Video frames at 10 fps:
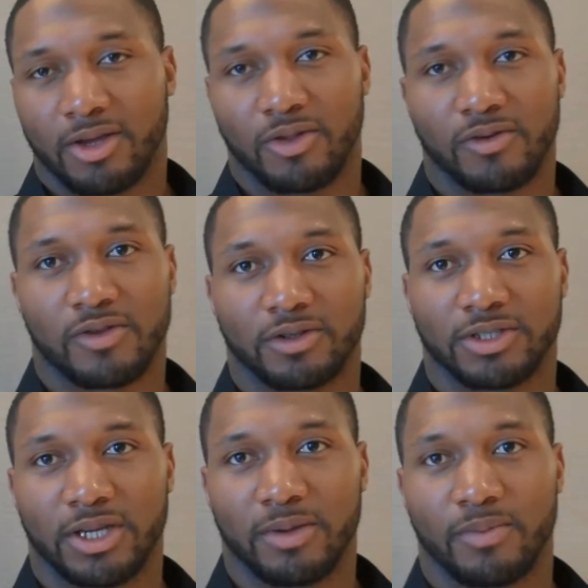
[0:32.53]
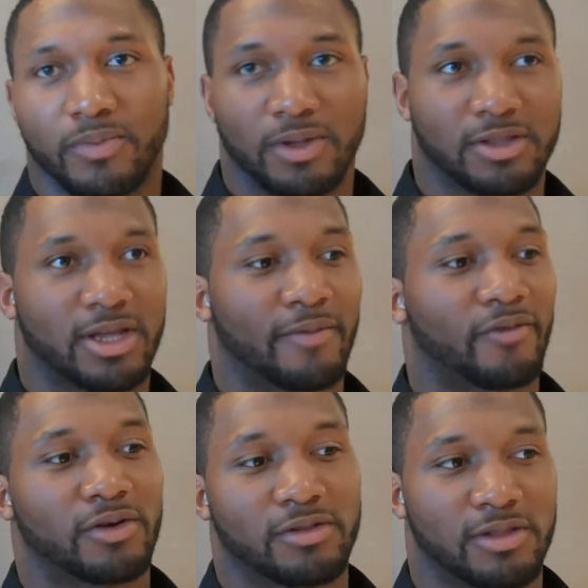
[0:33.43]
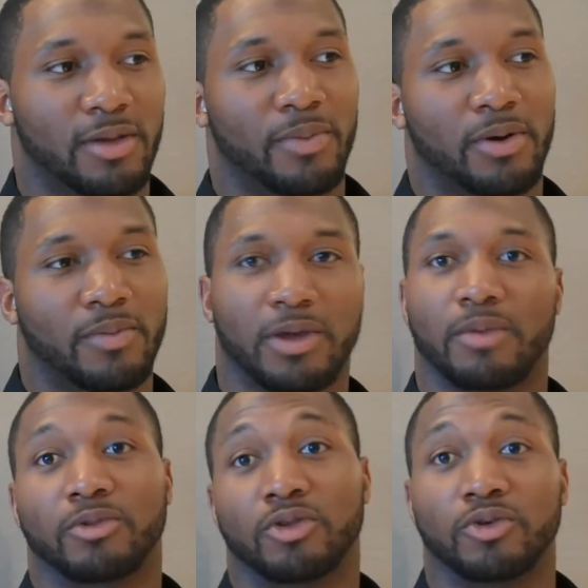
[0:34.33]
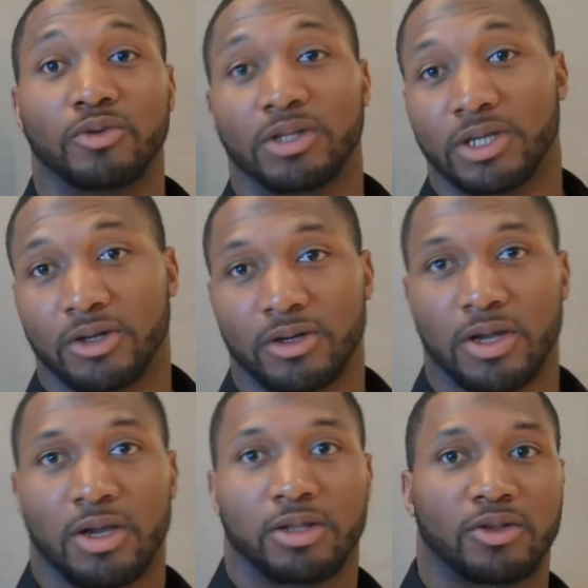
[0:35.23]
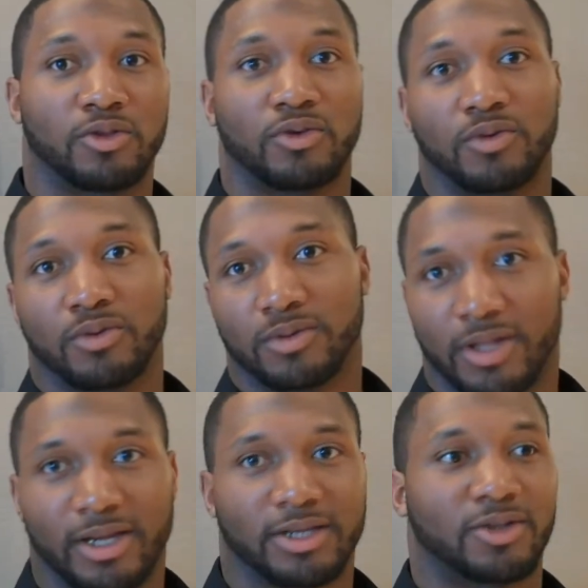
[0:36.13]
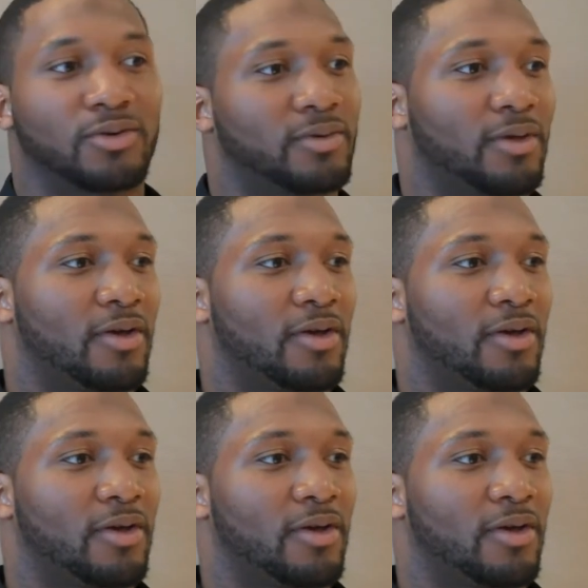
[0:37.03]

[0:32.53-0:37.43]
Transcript: You know, it's our team. It's time for us to step up, become the new leader, the new, like, you know,